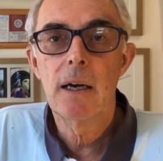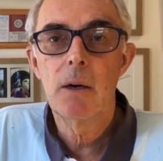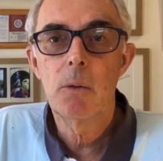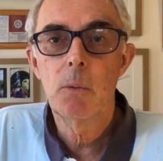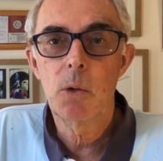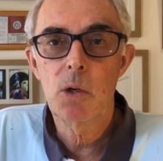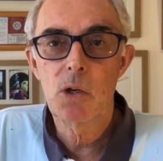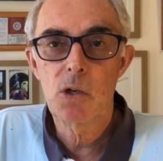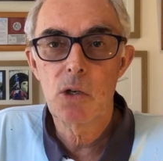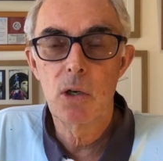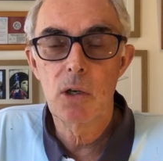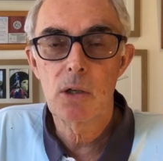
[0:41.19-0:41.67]

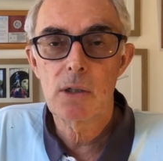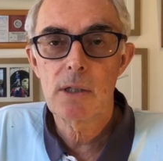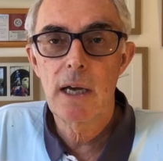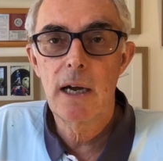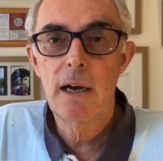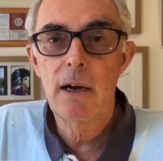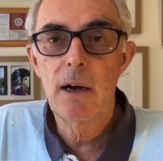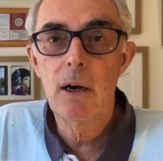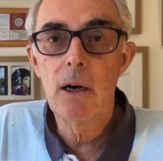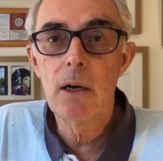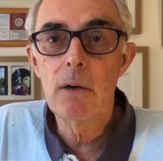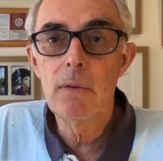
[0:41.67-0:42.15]
which looked
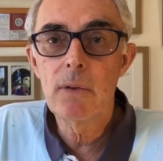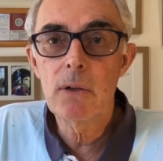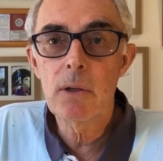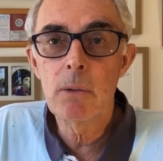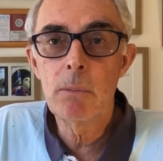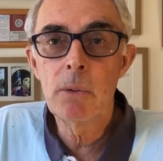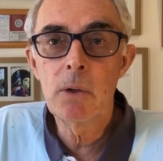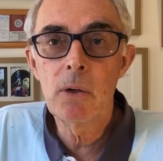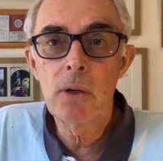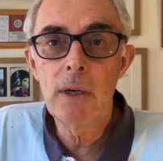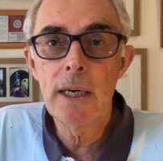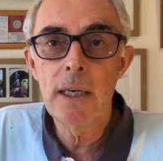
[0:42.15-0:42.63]
out over the
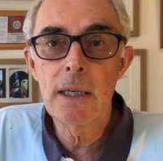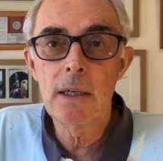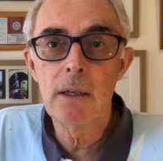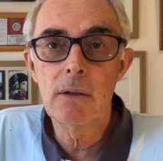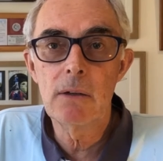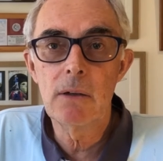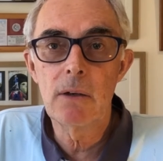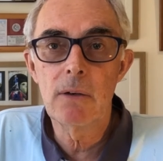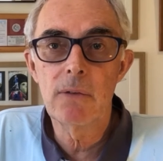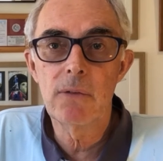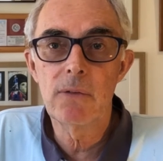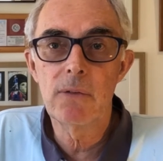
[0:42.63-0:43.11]
marina
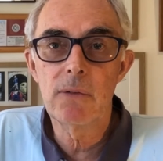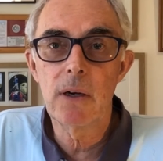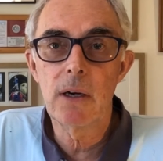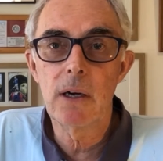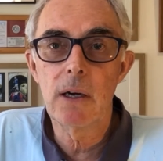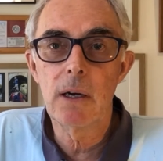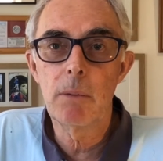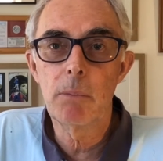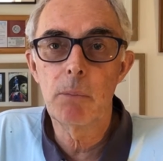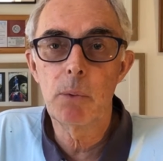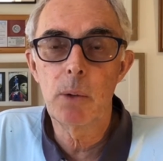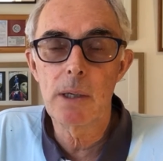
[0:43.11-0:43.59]

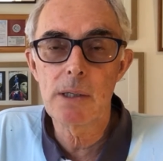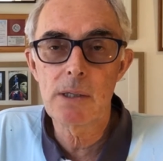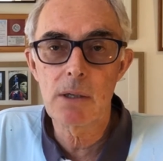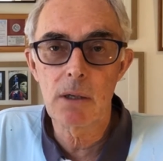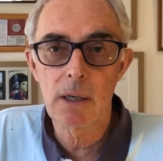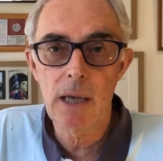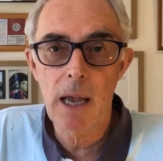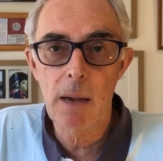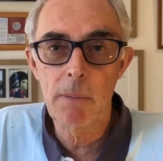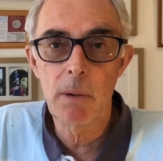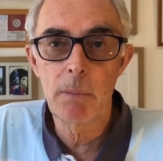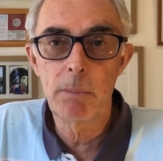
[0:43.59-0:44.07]
of Puerto
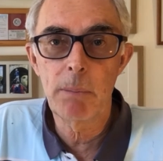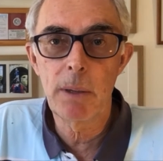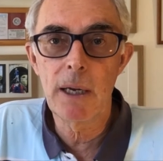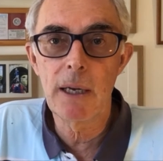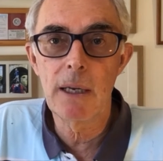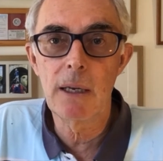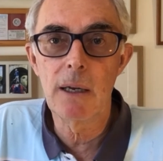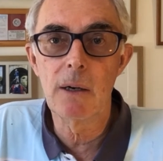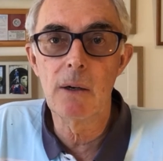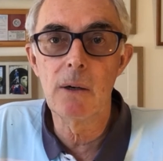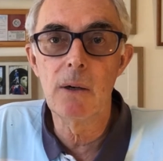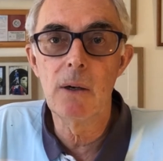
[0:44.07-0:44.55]

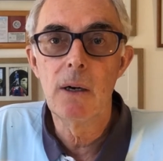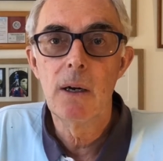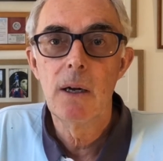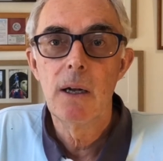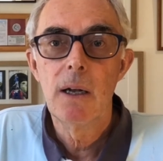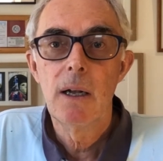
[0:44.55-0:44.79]
Cabapino,